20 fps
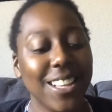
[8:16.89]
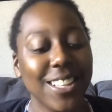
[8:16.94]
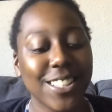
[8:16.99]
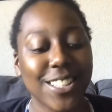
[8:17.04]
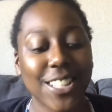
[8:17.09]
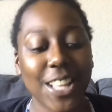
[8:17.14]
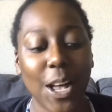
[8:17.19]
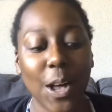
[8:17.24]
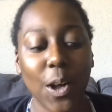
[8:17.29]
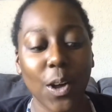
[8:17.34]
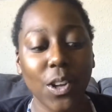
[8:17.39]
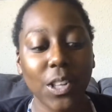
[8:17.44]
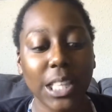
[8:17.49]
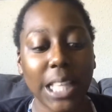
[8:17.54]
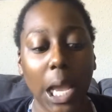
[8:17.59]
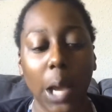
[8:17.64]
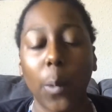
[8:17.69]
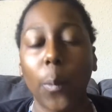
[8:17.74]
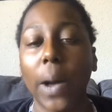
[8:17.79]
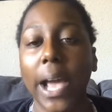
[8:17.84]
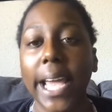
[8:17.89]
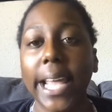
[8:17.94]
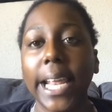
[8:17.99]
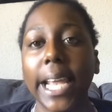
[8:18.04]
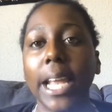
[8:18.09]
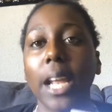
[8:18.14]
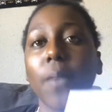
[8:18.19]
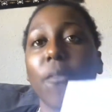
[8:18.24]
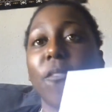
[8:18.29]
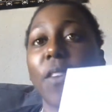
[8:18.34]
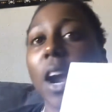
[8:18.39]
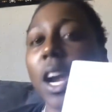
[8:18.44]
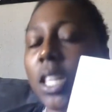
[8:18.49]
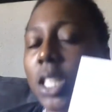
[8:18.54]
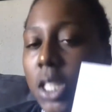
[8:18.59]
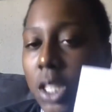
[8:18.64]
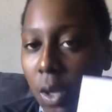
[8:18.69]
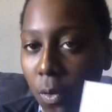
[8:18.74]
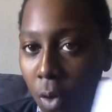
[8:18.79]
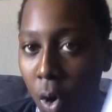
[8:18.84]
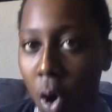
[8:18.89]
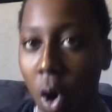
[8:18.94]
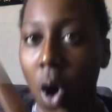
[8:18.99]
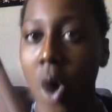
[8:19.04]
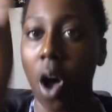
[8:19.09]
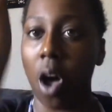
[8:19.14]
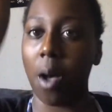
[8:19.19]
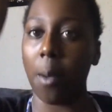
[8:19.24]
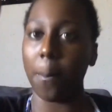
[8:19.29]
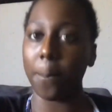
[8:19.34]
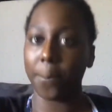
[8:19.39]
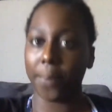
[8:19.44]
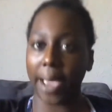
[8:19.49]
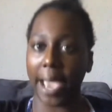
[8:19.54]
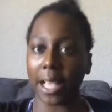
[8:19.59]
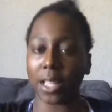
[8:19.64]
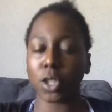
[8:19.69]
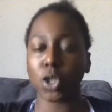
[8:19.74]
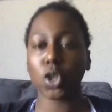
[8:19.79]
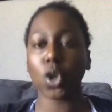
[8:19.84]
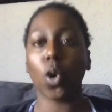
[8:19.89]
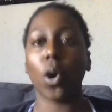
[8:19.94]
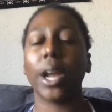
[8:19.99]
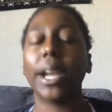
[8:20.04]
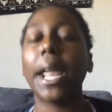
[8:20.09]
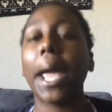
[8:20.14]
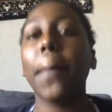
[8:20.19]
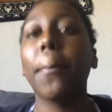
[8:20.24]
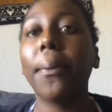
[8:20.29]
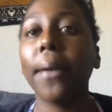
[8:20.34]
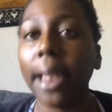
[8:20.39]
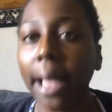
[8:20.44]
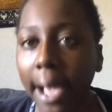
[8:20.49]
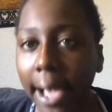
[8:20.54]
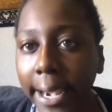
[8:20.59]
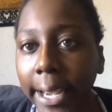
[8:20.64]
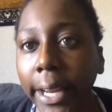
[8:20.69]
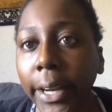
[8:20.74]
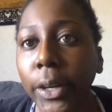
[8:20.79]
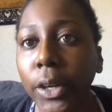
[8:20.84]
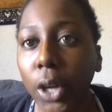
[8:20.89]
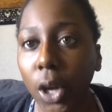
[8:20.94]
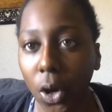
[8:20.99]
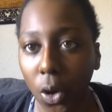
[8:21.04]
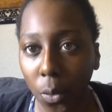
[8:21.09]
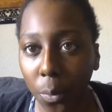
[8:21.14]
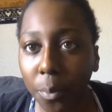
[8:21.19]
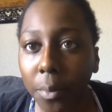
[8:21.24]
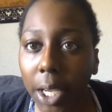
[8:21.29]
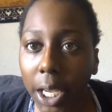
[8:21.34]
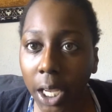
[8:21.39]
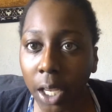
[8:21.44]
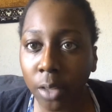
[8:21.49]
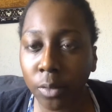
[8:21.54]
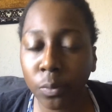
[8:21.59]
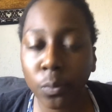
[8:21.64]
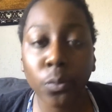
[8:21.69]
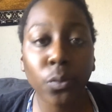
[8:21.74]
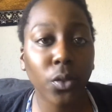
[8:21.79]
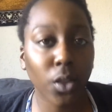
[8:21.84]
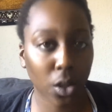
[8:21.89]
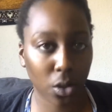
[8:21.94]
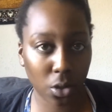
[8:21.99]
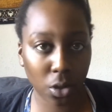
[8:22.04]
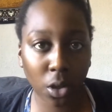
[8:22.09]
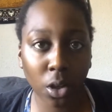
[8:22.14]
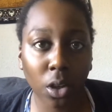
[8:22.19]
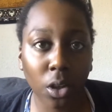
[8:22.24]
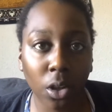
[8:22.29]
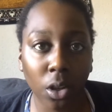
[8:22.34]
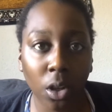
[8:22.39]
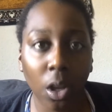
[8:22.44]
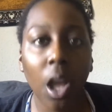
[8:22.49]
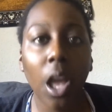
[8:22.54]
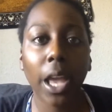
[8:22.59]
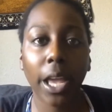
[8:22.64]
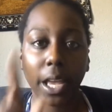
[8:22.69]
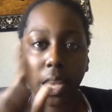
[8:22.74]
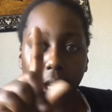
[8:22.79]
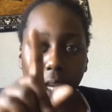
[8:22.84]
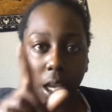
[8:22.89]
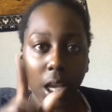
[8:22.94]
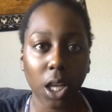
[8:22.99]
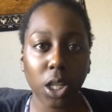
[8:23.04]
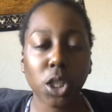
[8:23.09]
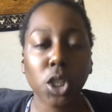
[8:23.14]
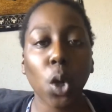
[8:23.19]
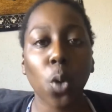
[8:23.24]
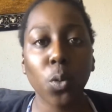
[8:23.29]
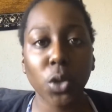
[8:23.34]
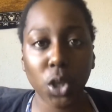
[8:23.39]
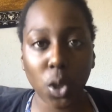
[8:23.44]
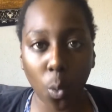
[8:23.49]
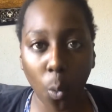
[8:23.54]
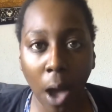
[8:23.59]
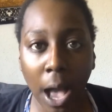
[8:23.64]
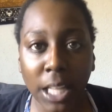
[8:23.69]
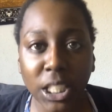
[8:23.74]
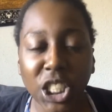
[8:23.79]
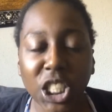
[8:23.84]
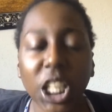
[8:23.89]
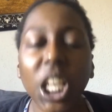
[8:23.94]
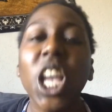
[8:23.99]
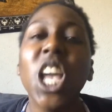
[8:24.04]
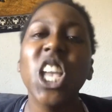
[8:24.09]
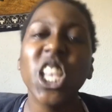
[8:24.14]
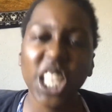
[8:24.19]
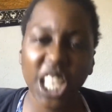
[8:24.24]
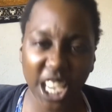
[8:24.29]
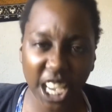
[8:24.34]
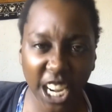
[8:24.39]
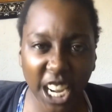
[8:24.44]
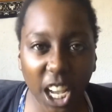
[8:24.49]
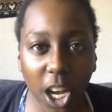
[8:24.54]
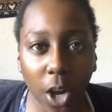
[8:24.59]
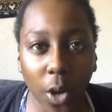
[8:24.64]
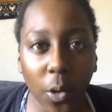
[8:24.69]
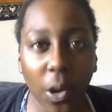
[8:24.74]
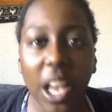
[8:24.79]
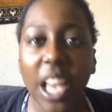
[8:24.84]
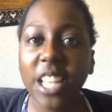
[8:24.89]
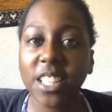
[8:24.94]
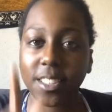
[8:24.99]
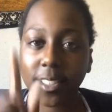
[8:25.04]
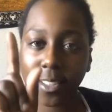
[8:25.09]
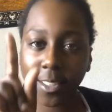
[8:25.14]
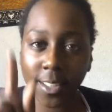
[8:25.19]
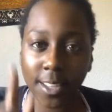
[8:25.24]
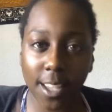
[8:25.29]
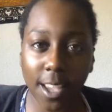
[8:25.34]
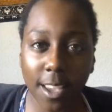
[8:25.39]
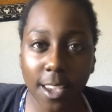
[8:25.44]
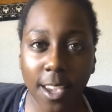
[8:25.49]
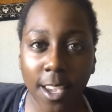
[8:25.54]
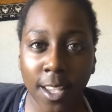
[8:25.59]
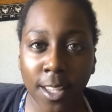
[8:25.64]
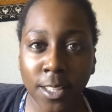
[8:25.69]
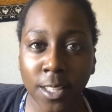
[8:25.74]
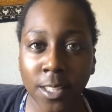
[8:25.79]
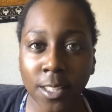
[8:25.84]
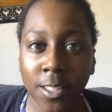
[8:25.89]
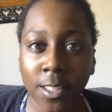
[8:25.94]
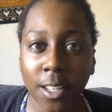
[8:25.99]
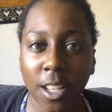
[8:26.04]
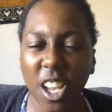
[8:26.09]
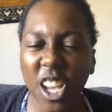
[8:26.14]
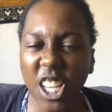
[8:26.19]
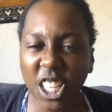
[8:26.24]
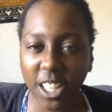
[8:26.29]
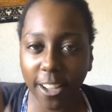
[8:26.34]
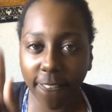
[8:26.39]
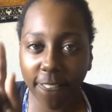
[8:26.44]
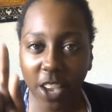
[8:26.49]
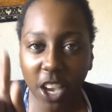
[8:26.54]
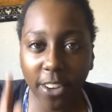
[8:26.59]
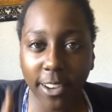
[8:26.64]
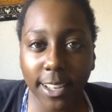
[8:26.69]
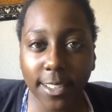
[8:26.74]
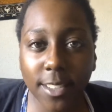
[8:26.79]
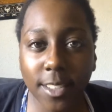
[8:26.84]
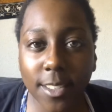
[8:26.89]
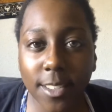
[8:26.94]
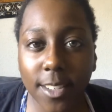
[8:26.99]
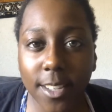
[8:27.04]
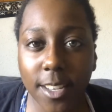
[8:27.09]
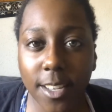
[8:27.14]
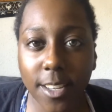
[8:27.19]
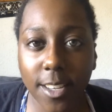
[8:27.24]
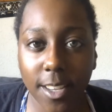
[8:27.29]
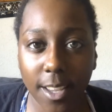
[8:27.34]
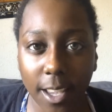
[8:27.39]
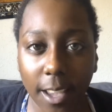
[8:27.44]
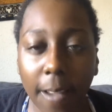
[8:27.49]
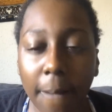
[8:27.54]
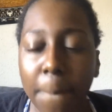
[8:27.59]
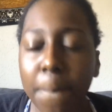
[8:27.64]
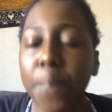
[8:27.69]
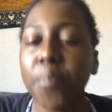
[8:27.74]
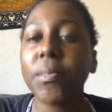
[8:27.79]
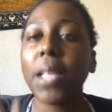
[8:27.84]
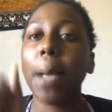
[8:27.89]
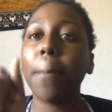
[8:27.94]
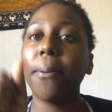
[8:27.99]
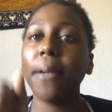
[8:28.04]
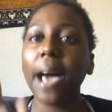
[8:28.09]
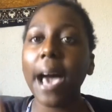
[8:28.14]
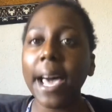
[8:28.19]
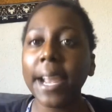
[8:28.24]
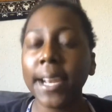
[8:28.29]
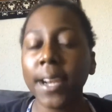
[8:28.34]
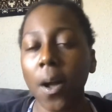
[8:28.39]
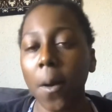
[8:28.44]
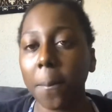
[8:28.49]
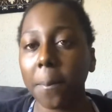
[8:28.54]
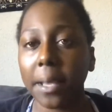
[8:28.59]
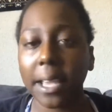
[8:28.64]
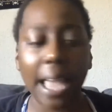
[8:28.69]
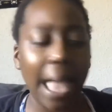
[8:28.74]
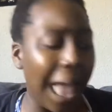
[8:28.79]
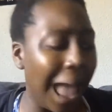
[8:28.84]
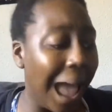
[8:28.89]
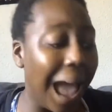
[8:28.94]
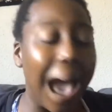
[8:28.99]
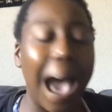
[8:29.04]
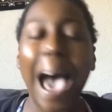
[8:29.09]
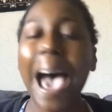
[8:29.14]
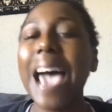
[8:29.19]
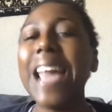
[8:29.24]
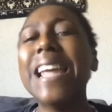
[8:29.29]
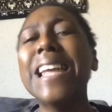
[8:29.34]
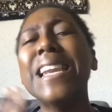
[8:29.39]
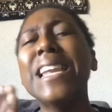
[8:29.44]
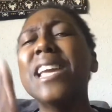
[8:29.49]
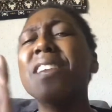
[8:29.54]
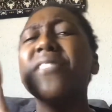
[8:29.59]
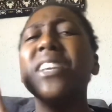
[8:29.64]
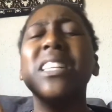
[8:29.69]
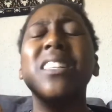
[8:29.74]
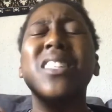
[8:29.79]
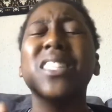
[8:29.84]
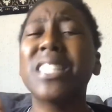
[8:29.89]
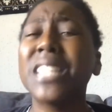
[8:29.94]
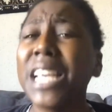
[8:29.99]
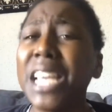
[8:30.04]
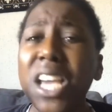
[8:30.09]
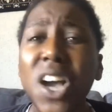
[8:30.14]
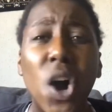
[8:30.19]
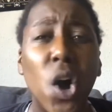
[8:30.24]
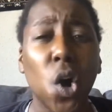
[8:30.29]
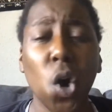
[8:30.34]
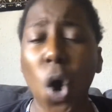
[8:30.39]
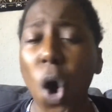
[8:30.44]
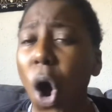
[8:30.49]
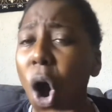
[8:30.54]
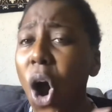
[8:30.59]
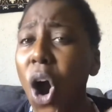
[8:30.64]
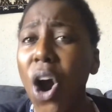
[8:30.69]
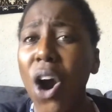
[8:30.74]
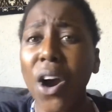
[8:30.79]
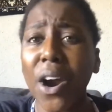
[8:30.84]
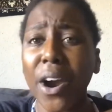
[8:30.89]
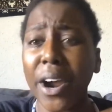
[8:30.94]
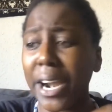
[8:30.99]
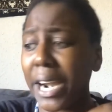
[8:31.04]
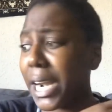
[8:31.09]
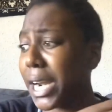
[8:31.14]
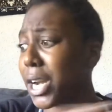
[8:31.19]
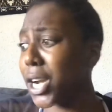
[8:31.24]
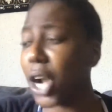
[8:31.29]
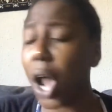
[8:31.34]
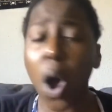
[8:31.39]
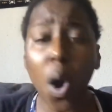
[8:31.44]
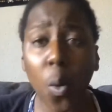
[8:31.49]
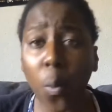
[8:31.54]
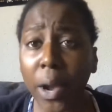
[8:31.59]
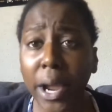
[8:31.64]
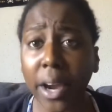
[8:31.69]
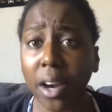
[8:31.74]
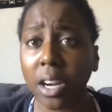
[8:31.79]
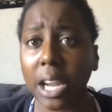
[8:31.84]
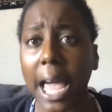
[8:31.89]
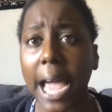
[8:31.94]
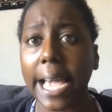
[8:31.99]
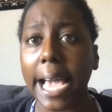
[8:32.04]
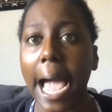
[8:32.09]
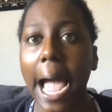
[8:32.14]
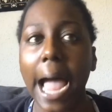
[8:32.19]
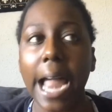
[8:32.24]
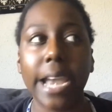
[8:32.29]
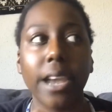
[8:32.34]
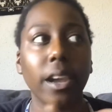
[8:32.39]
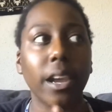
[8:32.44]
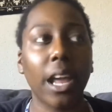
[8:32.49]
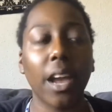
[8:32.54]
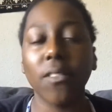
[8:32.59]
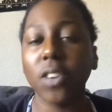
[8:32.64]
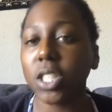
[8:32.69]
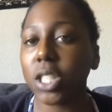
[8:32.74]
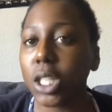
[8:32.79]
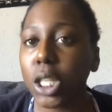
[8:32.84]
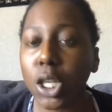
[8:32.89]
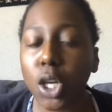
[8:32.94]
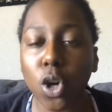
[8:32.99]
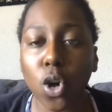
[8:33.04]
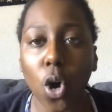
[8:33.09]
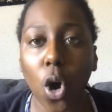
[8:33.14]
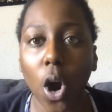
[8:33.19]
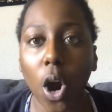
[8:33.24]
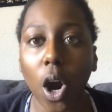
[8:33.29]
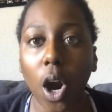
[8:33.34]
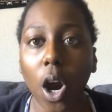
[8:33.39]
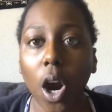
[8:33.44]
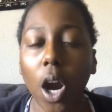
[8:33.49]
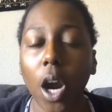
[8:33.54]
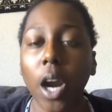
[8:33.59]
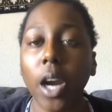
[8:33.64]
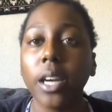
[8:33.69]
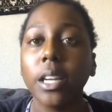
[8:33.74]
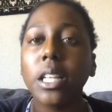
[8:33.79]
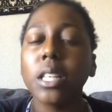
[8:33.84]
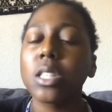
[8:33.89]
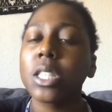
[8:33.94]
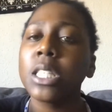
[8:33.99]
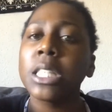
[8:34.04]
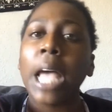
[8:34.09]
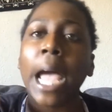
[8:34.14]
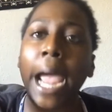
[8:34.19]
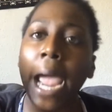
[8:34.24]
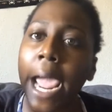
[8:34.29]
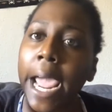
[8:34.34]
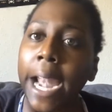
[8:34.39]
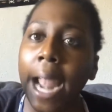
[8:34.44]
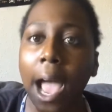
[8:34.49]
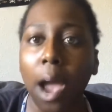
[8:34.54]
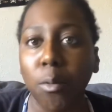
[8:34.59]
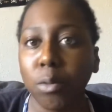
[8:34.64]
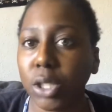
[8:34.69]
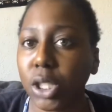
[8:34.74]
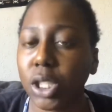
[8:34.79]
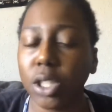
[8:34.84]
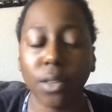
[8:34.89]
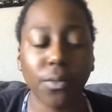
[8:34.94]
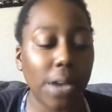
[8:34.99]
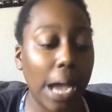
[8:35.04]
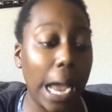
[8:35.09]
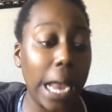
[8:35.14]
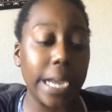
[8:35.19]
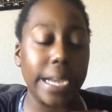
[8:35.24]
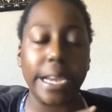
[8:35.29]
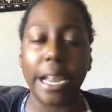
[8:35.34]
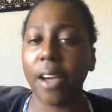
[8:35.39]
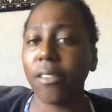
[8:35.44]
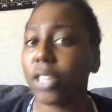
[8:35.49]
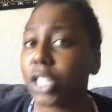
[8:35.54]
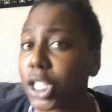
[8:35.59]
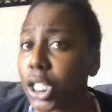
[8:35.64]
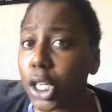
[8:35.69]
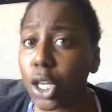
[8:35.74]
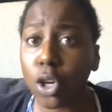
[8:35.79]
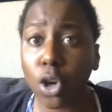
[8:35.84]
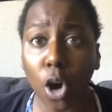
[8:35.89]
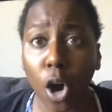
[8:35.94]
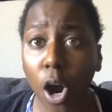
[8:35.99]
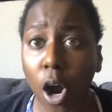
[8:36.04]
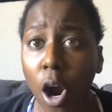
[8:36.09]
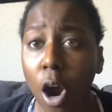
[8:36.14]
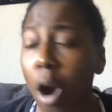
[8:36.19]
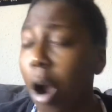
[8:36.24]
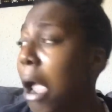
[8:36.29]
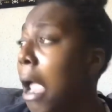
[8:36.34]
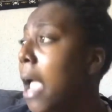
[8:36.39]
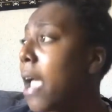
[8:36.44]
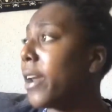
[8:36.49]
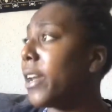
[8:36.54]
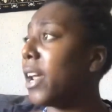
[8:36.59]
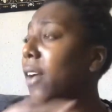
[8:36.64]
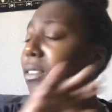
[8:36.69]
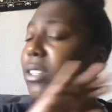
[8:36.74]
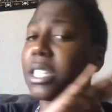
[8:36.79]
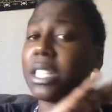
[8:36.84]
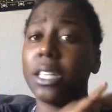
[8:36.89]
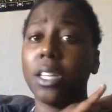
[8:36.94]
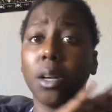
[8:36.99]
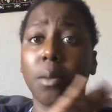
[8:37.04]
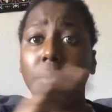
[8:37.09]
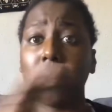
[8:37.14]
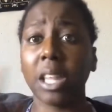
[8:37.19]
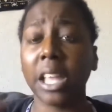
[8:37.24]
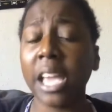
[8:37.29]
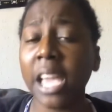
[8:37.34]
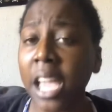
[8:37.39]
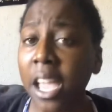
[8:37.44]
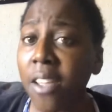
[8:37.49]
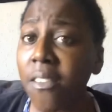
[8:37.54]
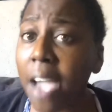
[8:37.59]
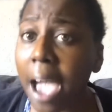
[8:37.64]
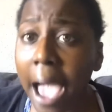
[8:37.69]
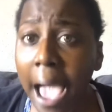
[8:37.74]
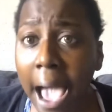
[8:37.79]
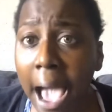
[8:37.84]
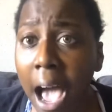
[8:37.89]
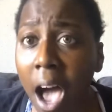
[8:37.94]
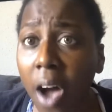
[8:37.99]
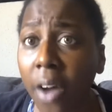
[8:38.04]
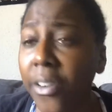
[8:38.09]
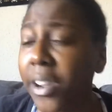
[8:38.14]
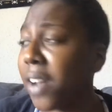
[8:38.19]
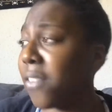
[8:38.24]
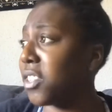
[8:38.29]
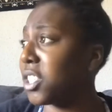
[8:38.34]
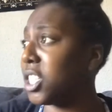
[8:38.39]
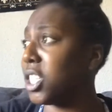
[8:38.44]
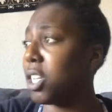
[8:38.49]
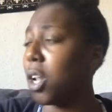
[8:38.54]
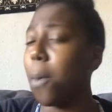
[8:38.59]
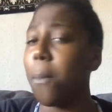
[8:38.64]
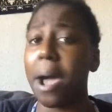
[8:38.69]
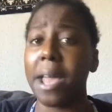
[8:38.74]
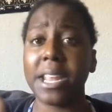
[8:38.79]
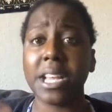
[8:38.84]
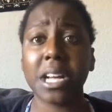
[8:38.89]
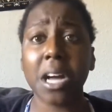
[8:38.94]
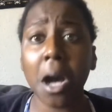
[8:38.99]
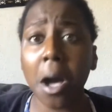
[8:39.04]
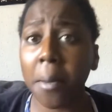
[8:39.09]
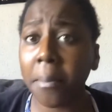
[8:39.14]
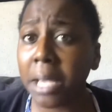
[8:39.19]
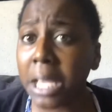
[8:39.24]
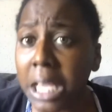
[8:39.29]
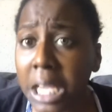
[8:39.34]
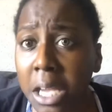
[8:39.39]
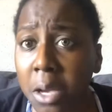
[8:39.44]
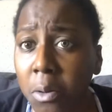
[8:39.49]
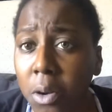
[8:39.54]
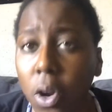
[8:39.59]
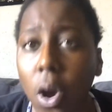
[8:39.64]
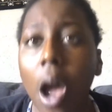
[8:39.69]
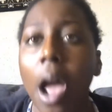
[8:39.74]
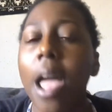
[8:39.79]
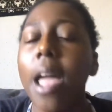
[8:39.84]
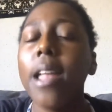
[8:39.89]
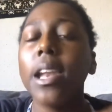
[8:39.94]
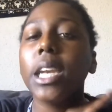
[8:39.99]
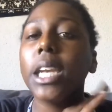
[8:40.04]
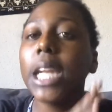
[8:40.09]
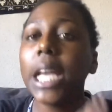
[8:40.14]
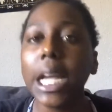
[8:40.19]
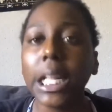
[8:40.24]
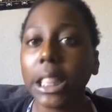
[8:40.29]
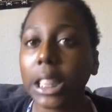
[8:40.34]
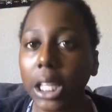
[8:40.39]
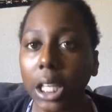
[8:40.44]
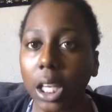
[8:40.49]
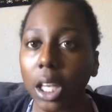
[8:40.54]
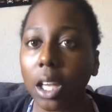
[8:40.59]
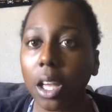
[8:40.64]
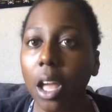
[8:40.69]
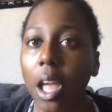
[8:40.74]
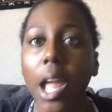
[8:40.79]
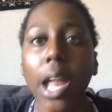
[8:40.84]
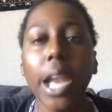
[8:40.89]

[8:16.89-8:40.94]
So they waited. First of all, backstory, they plotted on me. Mm-hmm. Yeah, so when you watch it, you know, sneakies. You're very sneaky. They plotted on me. I didn't even see a car nowhere. Like I never seen a car. This is an eight-hour shift. I never seen a car. Never seen them leave out. Never seen nobody come in with a car. Nothing.